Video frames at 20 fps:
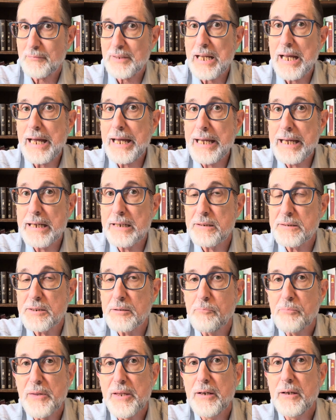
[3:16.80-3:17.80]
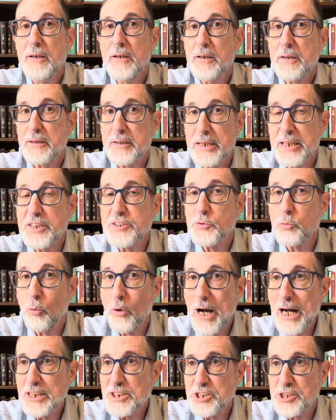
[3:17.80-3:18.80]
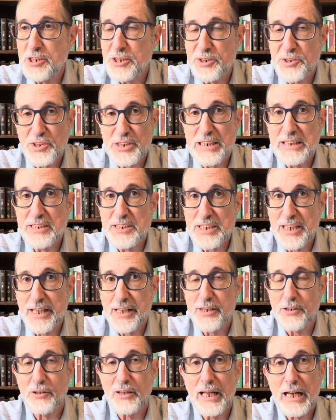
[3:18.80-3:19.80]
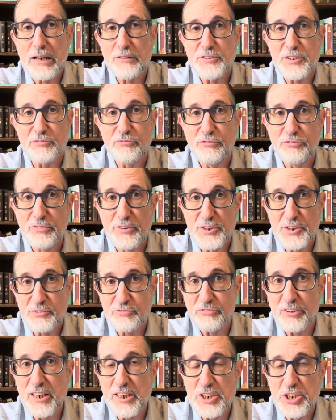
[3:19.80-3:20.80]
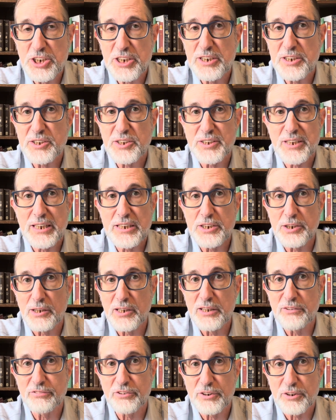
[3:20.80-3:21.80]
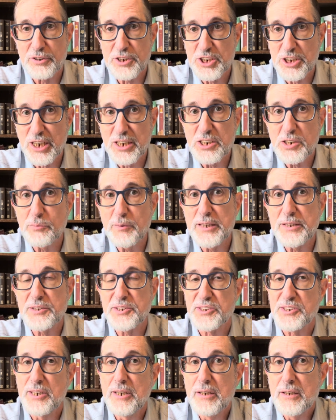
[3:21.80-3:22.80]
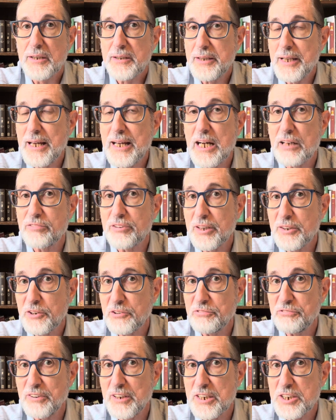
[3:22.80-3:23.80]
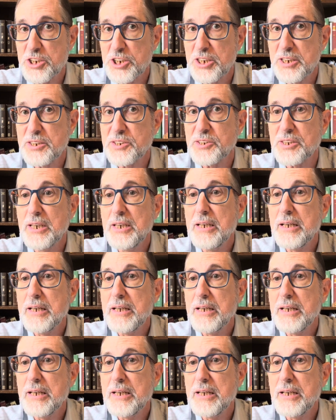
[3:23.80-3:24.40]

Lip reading: And these Watchers in Daniel have functions. They deliver judgments. They have other functions.